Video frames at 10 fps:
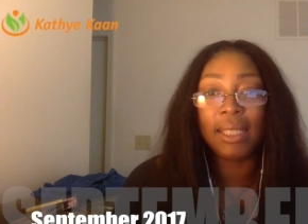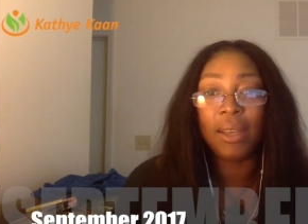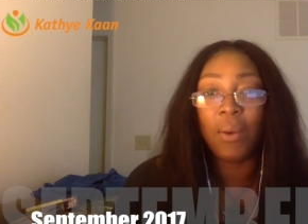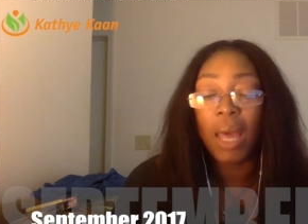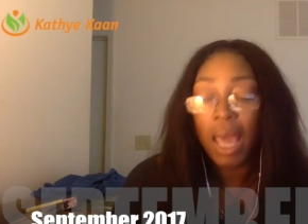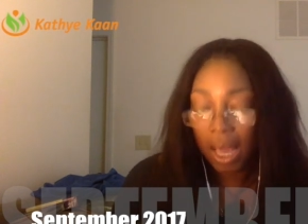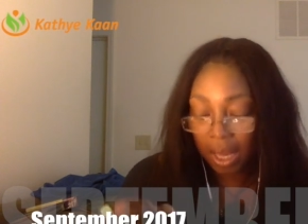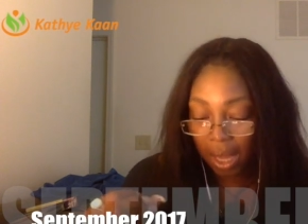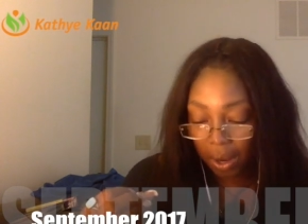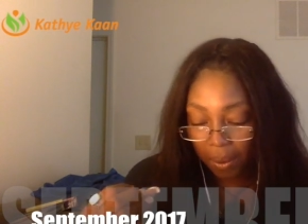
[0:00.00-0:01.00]
So,
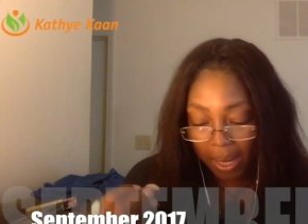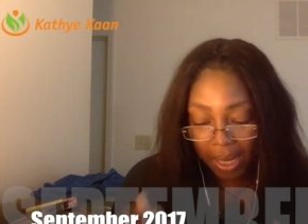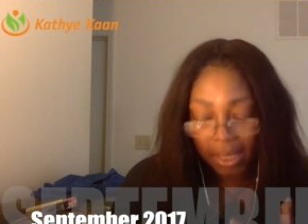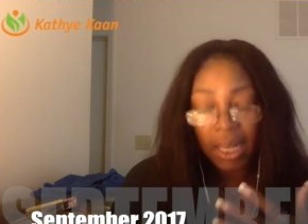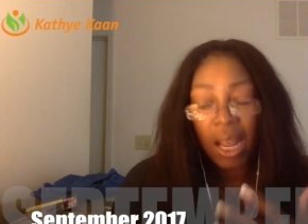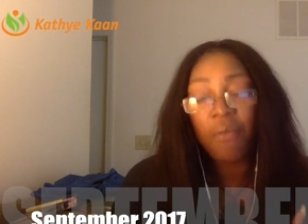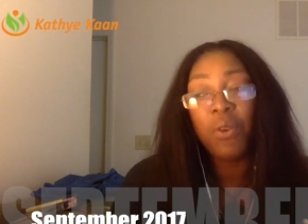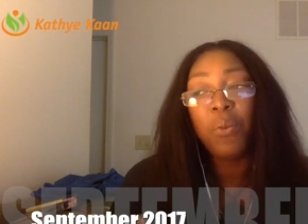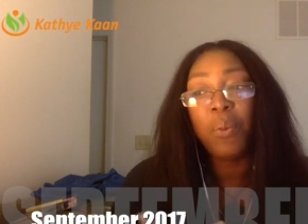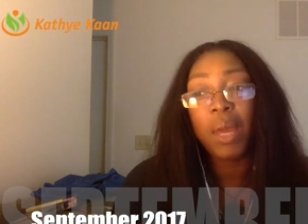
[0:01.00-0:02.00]
you know, each and
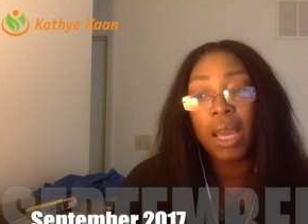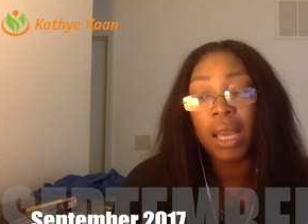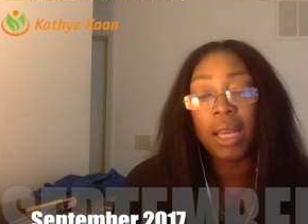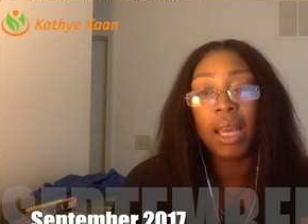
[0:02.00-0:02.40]
every week